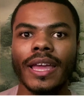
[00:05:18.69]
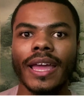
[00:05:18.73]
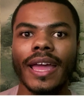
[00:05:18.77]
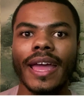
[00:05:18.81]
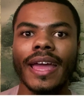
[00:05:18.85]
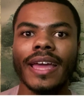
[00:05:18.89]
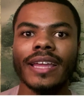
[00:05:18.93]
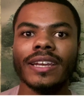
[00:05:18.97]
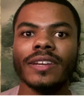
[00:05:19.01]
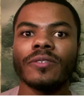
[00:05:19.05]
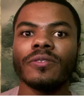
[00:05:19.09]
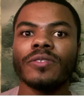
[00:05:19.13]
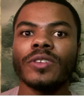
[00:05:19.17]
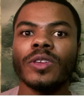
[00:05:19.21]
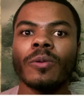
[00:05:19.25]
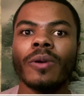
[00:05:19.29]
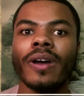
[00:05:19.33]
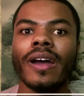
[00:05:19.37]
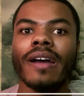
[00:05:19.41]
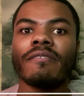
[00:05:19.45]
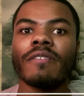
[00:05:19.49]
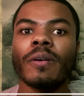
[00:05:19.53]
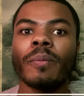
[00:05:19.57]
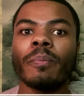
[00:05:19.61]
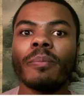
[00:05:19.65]
And if you
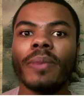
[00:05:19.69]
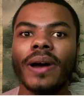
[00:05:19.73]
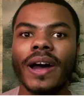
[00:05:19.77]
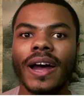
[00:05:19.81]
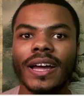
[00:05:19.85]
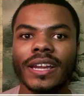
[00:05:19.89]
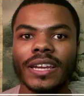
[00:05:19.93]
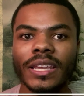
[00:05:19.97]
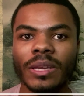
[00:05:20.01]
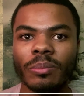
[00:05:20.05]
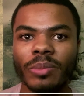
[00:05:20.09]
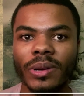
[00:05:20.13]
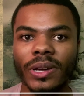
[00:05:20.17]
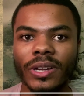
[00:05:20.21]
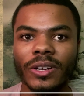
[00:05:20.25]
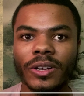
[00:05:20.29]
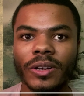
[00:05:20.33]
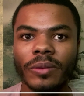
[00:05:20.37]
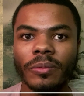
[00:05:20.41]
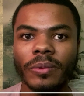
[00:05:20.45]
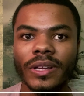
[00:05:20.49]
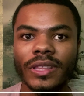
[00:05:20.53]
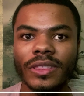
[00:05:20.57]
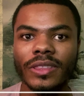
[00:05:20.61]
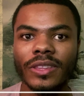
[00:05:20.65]
have a body butter
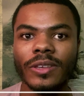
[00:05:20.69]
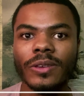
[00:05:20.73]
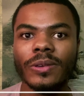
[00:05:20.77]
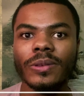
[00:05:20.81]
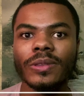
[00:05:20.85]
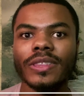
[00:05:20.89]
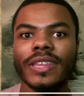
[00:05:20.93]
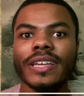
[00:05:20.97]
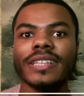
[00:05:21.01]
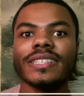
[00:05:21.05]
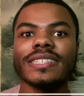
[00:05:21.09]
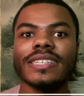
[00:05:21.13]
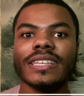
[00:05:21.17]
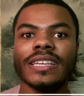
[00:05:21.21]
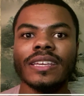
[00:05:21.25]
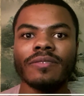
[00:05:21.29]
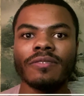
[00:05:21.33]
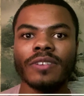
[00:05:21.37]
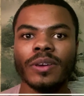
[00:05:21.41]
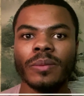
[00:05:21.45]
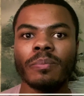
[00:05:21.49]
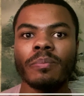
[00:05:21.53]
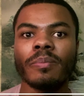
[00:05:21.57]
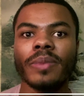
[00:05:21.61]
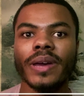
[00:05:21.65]
with you, that's
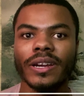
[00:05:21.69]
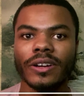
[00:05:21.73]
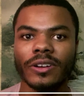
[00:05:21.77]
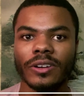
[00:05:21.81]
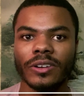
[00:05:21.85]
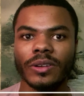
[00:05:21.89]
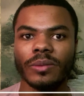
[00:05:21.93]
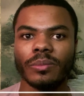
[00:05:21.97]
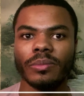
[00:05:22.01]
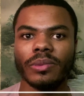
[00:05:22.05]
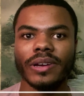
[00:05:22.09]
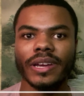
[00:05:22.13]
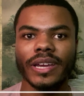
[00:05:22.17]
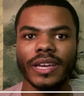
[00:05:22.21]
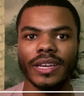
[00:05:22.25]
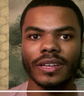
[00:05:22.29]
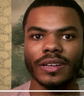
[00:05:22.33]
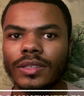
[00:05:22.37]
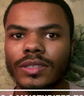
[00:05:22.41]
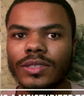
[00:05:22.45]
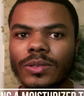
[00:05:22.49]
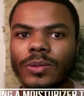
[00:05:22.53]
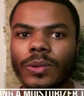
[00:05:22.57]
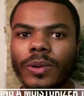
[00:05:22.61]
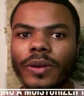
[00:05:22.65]
even better to bring.
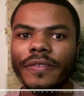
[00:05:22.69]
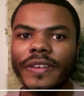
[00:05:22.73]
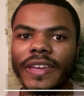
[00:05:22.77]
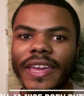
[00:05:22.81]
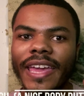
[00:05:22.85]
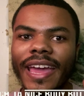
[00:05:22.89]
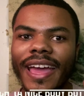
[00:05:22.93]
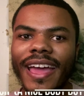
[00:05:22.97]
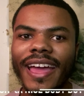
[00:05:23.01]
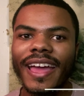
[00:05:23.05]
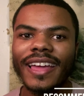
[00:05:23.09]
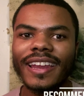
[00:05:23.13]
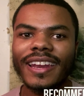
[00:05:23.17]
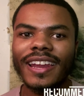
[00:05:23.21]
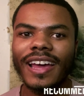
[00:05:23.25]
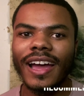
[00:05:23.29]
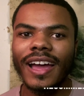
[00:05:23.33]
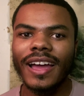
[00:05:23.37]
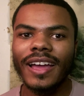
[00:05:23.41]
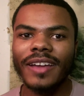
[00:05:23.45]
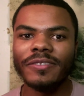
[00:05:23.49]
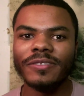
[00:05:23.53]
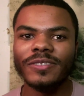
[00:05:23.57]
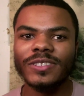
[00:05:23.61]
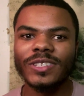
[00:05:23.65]
So again,
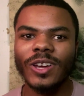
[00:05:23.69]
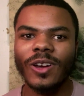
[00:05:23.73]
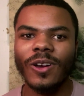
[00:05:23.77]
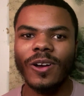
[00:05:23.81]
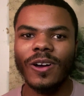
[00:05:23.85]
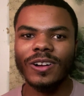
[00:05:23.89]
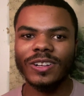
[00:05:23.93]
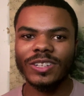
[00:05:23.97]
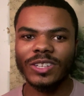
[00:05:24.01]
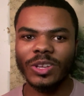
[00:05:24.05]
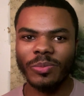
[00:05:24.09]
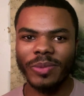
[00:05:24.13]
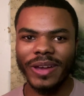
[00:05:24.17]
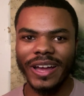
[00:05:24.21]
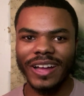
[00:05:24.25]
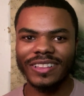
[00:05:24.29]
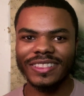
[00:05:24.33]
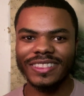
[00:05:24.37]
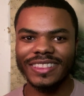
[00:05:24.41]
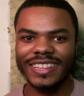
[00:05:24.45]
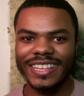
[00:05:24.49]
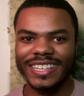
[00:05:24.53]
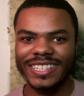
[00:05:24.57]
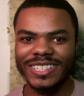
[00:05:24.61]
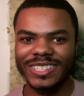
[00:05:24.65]
I've talked
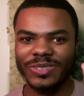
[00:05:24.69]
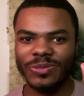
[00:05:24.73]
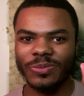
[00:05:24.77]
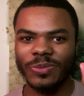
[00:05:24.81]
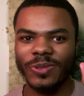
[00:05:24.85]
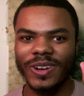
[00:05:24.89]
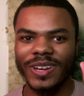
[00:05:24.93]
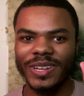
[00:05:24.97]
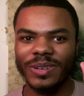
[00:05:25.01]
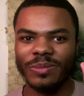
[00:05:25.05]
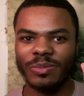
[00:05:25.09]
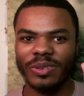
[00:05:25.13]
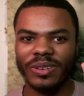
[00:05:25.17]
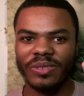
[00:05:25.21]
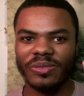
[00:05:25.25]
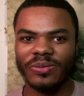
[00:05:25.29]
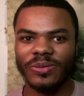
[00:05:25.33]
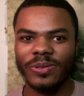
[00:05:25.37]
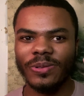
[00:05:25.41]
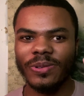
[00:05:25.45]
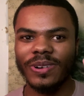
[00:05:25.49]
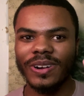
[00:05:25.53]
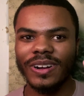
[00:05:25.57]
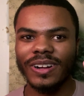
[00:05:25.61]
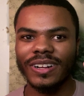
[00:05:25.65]
about this one
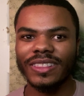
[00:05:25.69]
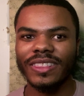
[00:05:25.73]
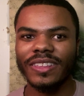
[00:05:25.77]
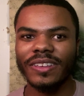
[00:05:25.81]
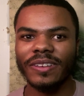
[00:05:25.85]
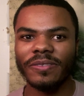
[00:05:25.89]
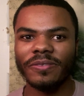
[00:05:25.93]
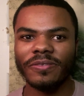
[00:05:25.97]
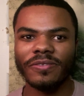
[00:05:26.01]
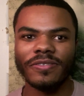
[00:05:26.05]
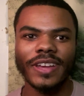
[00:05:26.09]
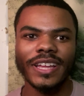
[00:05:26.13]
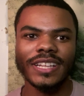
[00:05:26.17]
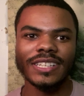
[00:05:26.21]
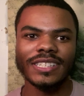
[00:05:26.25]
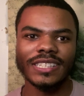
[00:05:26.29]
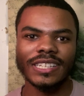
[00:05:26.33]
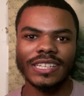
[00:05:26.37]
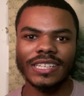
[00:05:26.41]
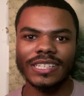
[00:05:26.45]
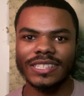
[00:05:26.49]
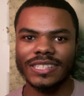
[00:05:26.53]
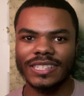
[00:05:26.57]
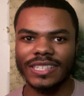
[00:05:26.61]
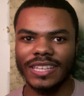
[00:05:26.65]
before, the
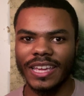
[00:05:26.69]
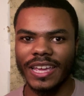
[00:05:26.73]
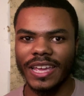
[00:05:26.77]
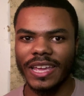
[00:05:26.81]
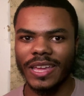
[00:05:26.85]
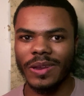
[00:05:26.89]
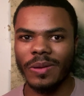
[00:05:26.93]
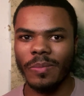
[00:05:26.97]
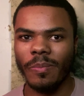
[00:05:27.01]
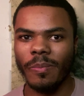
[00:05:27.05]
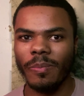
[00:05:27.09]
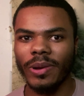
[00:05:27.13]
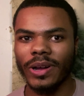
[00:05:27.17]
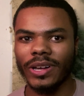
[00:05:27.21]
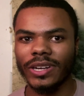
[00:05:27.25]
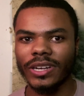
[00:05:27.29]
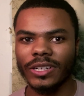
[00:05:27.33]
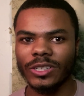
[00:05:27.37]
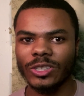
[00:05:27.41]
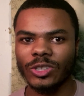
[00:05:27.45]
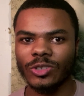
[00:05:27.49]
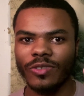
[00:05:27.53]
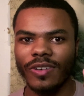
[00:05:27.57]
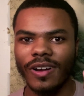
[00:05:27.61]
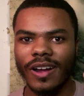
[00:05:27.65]
Fenty Skin Butter
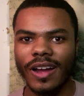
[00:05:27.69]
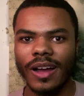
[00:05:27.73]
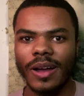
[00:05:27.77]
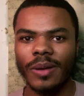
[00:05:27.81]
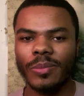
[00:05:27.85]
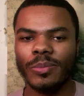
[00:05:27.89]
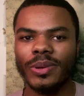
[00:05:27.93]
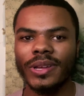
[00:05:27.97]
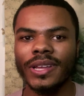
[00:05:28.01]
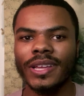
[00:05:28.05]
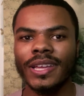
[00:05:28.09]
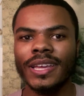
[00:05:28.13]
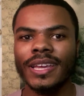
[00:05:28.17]
Drop.